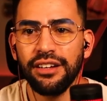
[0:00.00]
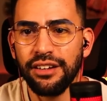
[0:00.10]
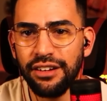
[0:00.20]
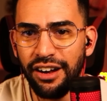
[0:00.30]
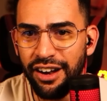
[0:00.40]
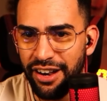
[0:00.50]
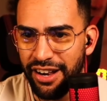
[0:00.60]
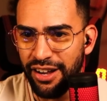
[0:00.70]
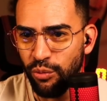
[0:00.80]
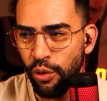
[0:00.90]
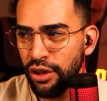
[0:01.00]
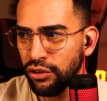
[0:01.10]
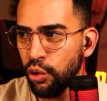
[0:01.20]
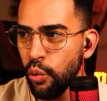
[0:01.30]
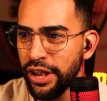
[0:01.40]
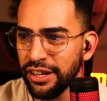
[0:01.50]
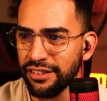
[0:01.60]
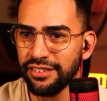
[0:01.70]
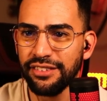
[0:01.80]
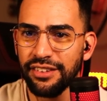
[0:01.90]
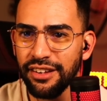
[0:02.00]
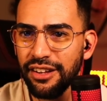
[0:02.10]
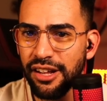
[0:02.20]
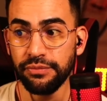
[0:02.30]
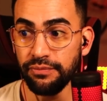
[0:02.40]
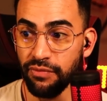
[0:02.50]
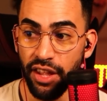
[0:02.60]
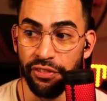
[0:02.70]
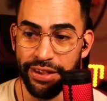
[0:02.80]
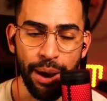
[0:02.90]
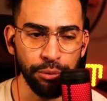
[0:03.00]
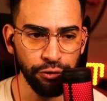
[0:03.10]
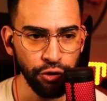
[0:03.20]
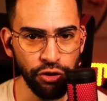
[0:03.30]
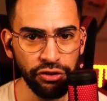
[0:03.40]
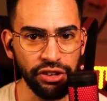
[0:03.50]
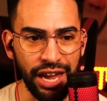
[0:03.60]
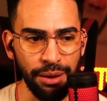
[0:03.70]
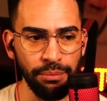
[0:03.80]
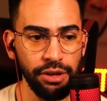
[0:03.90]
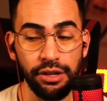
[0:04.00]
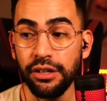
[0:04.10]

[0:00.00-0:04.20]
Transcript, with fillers: God, what a twist. The atmosphere of this game,